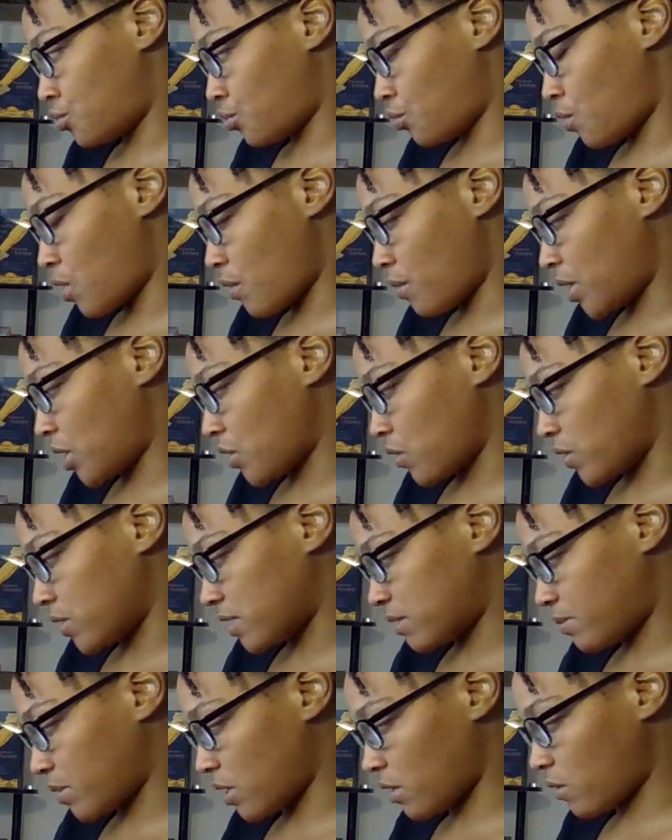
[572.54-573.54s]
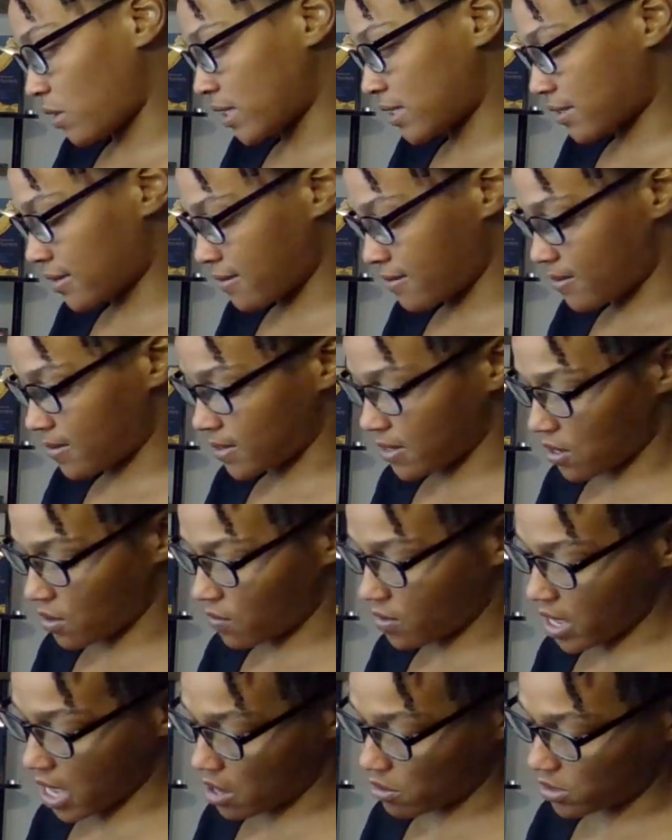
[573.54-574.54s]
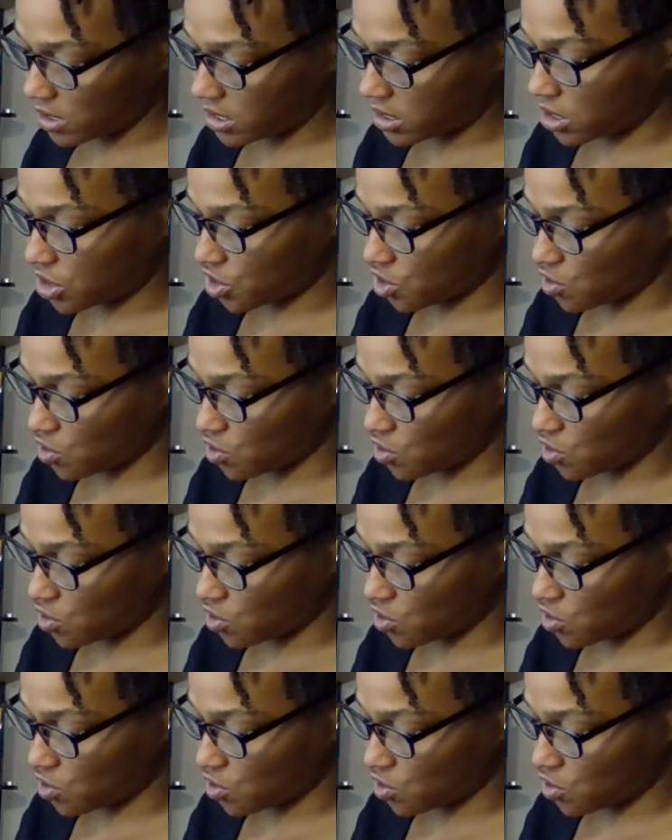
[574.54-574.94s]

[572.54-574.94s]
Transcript: Where are we going, Spirit? What's going on? How is this